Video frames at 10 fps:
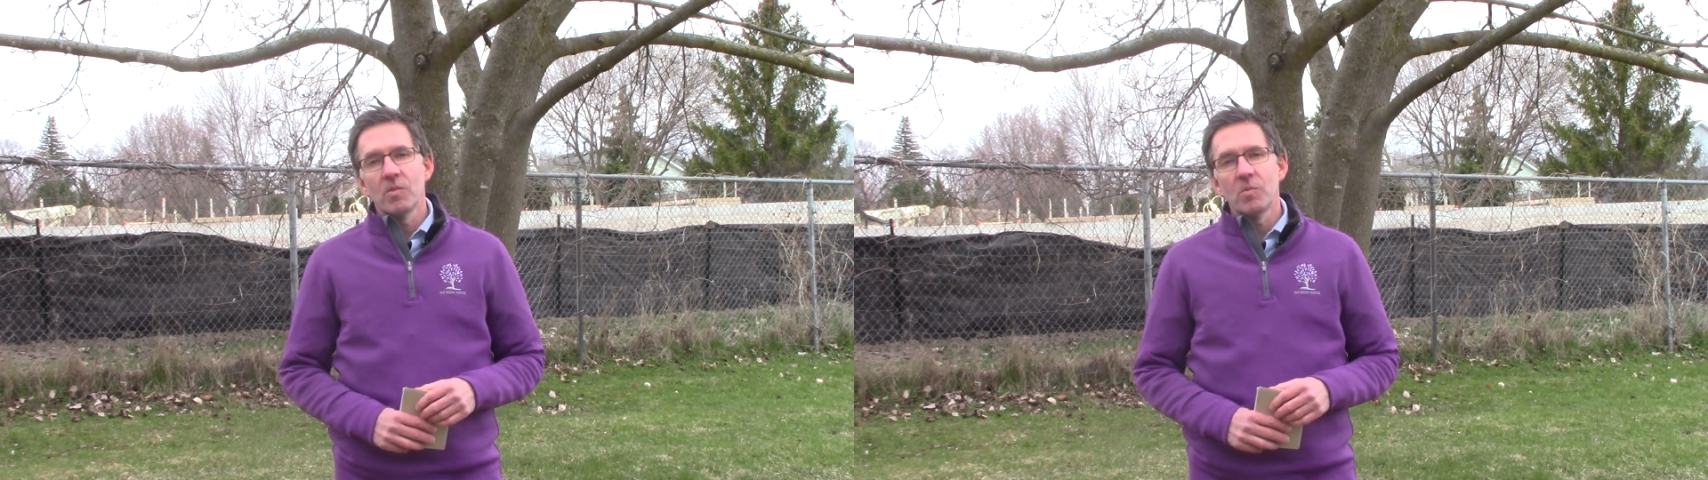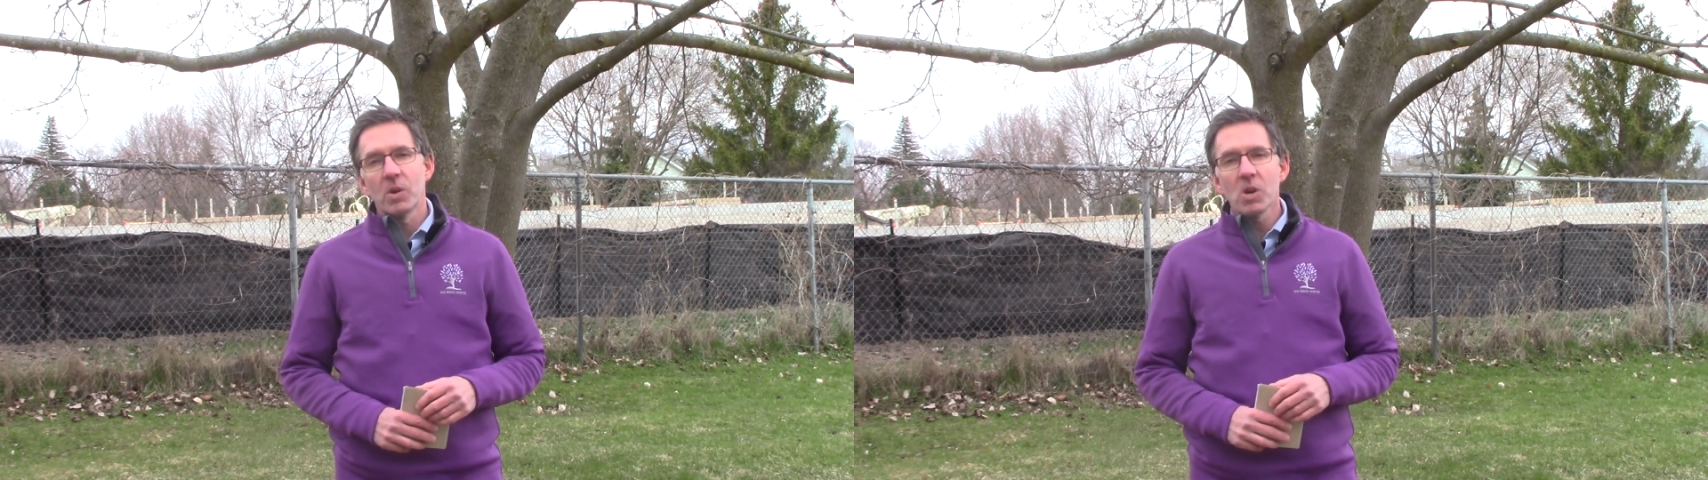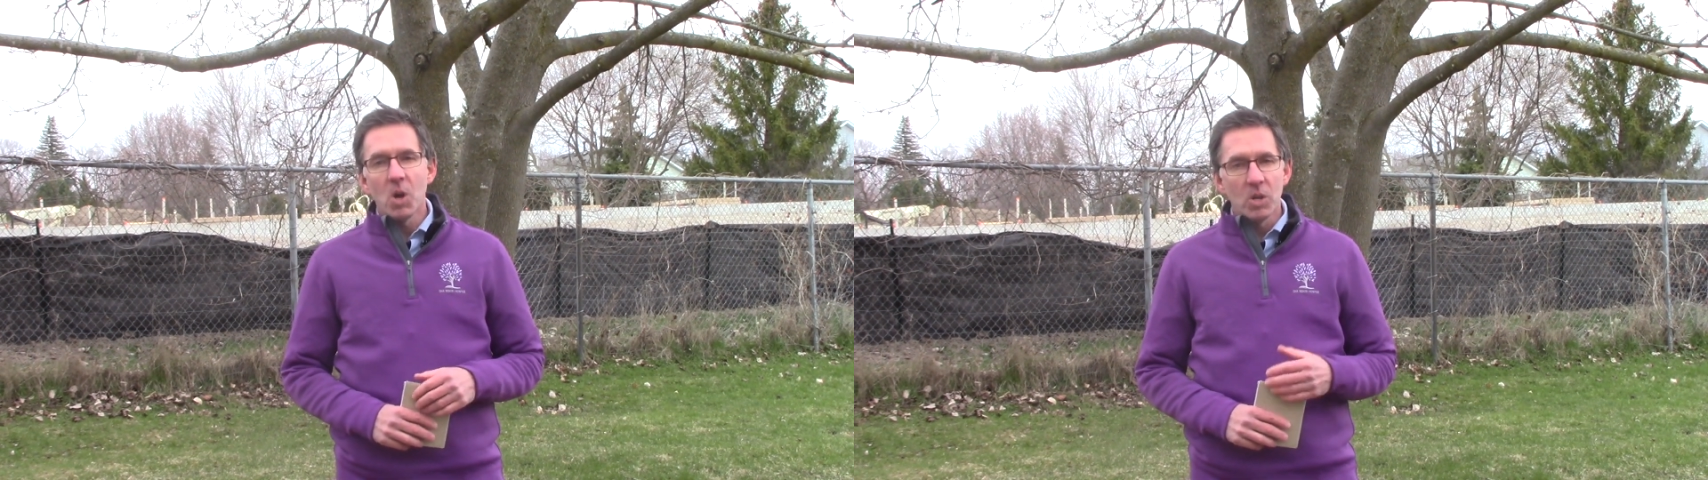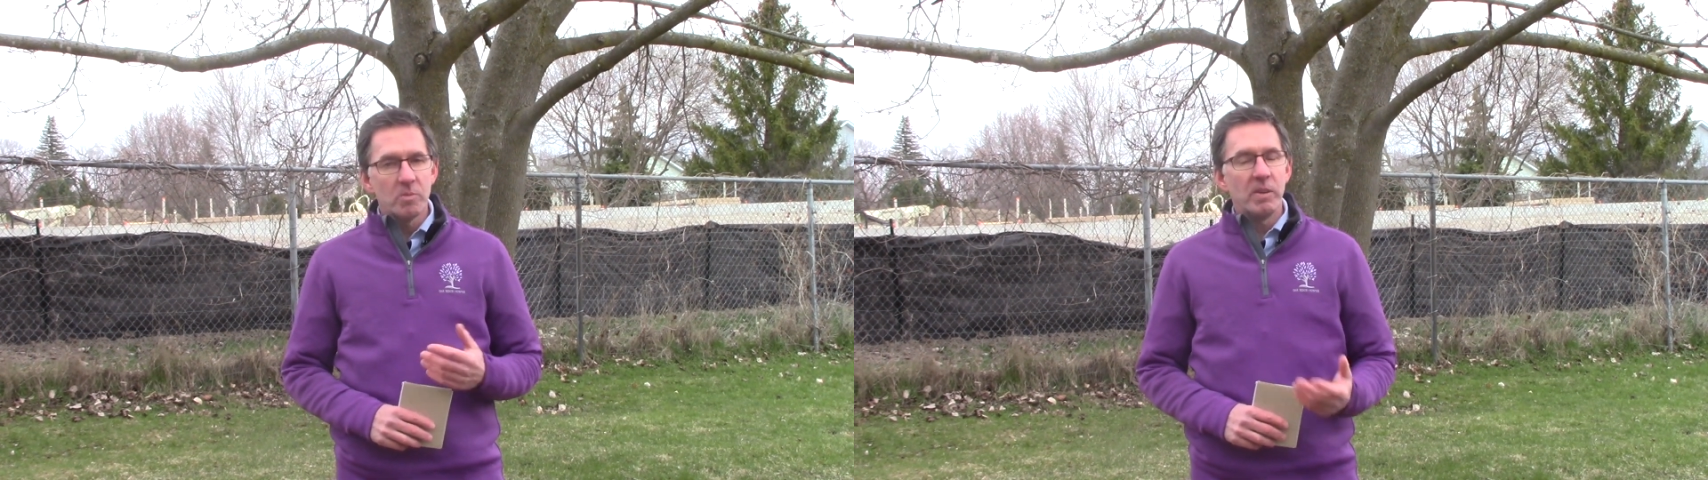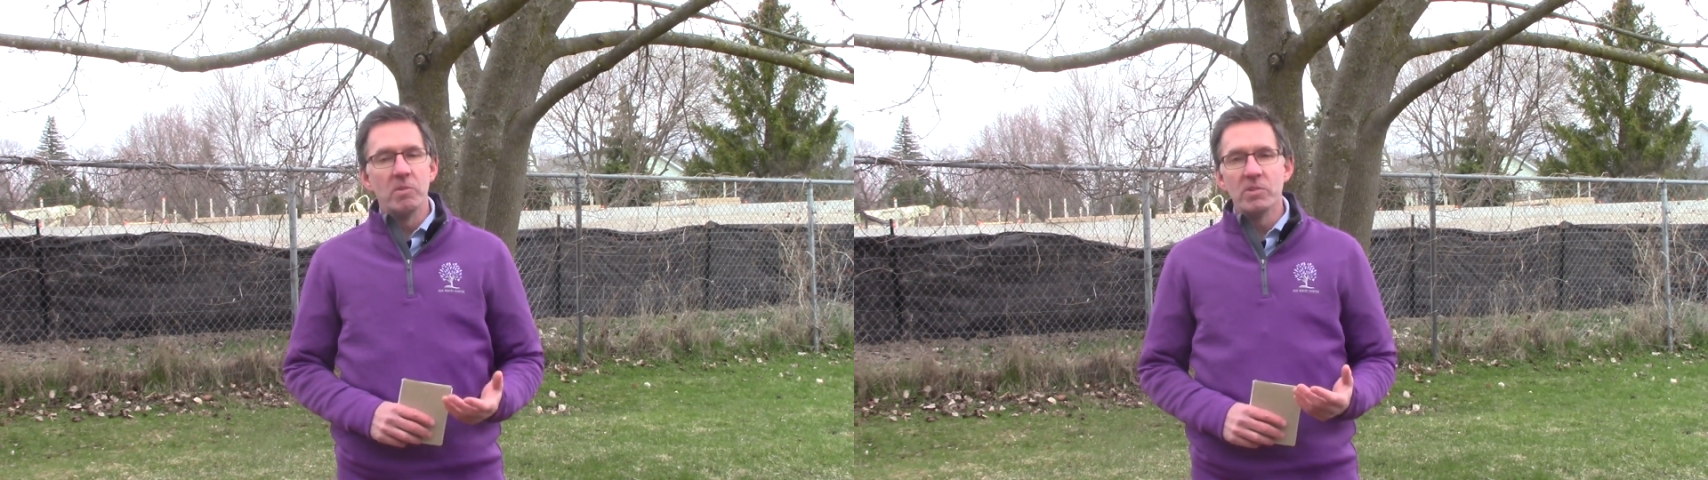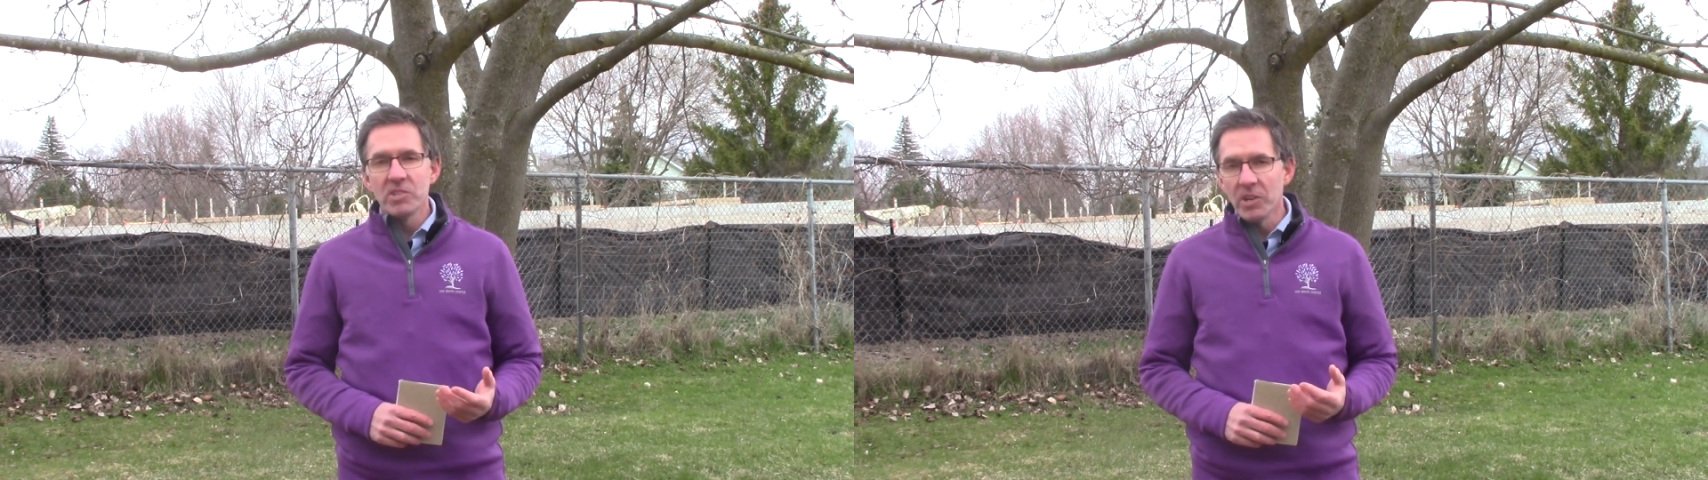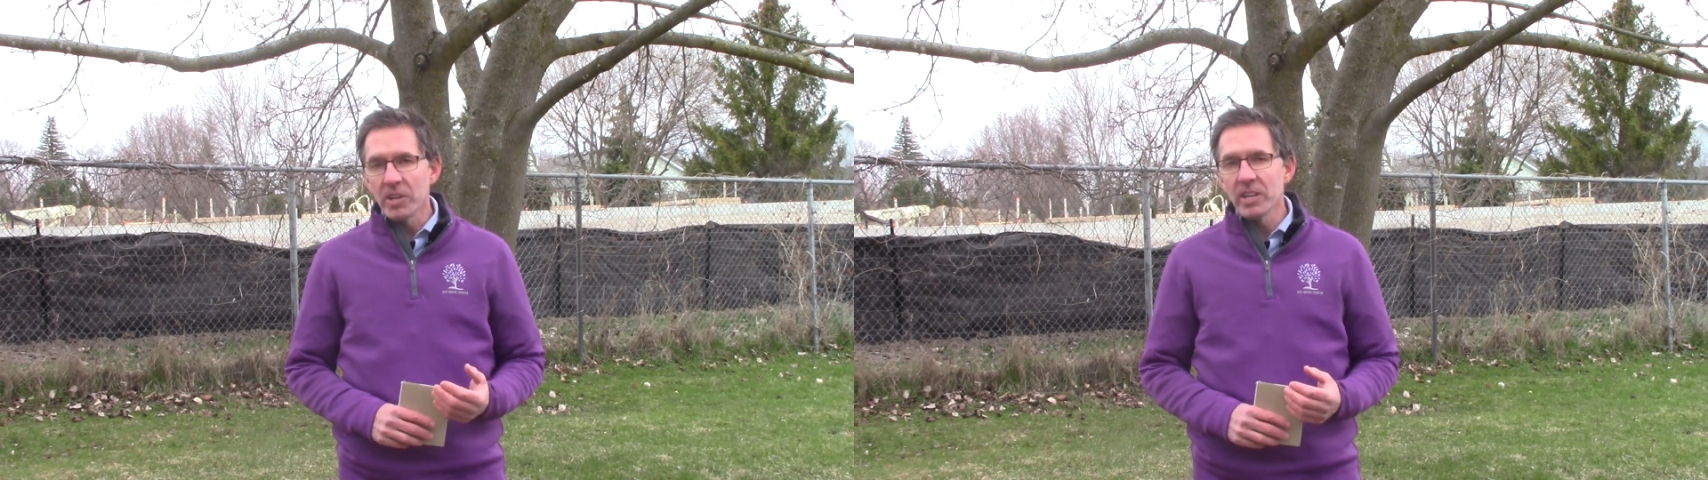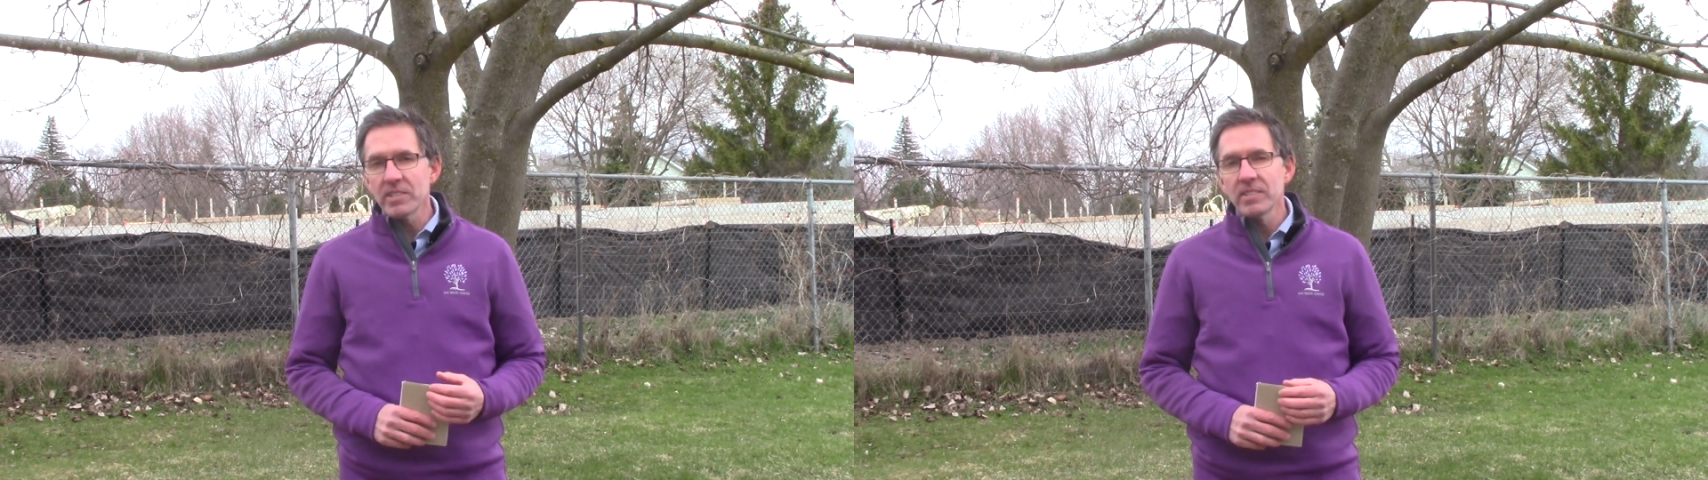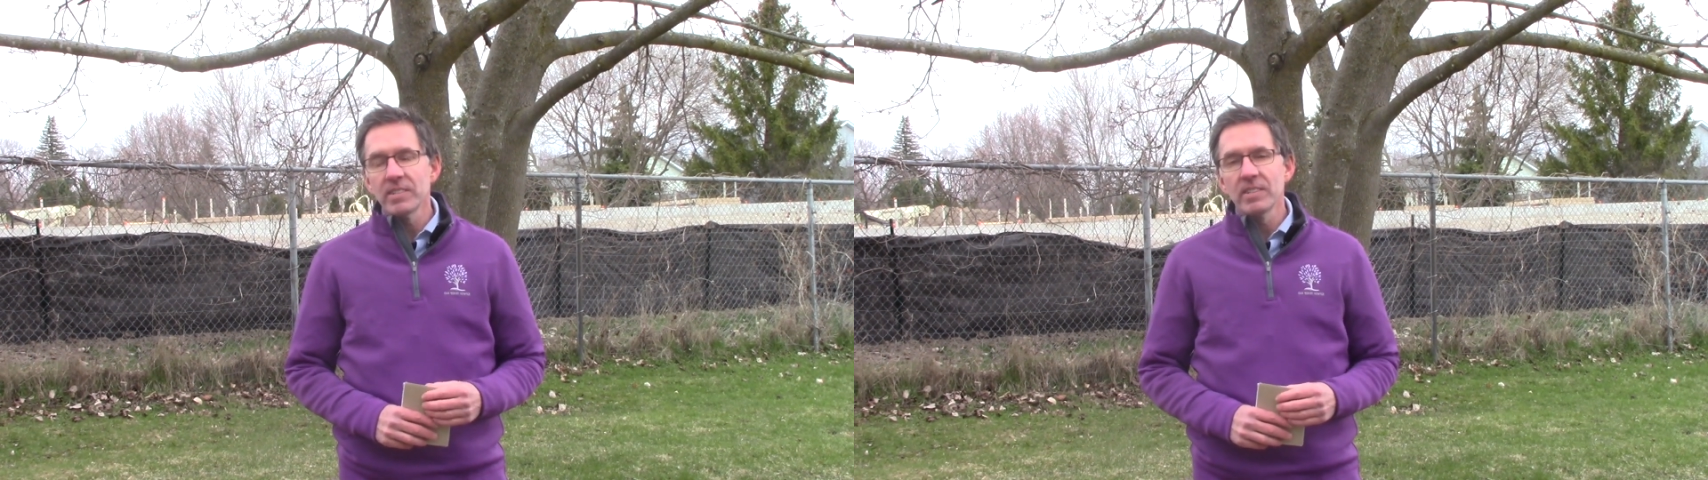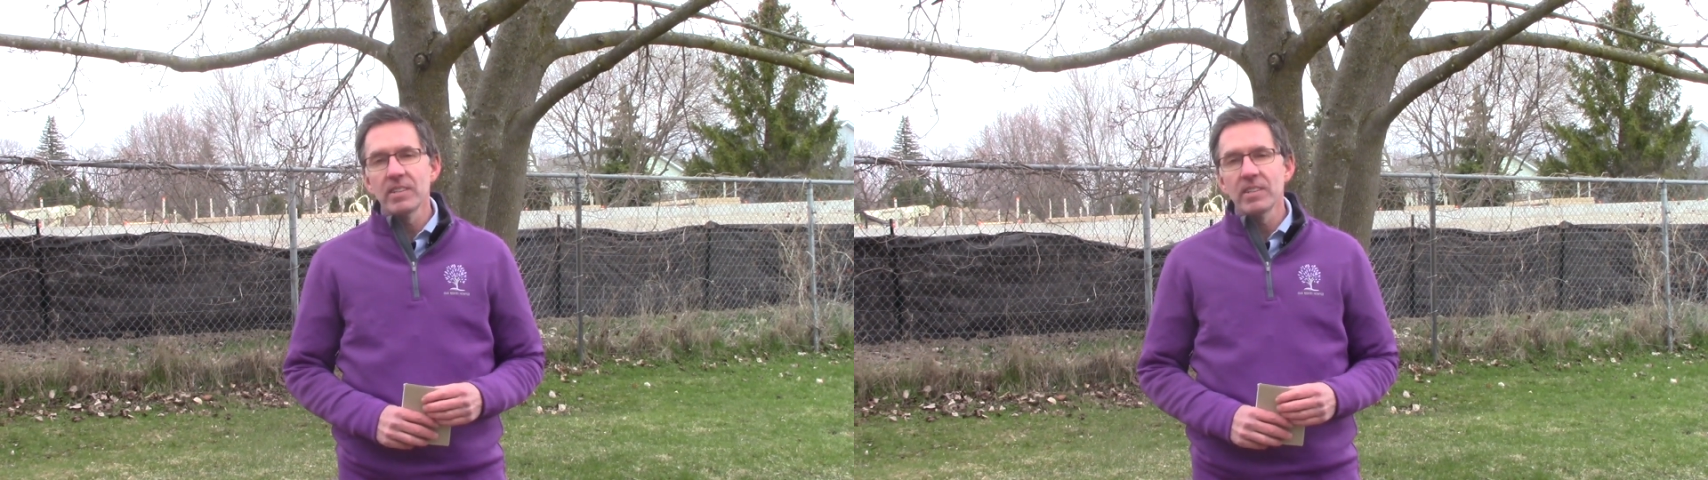We're called to be resilient,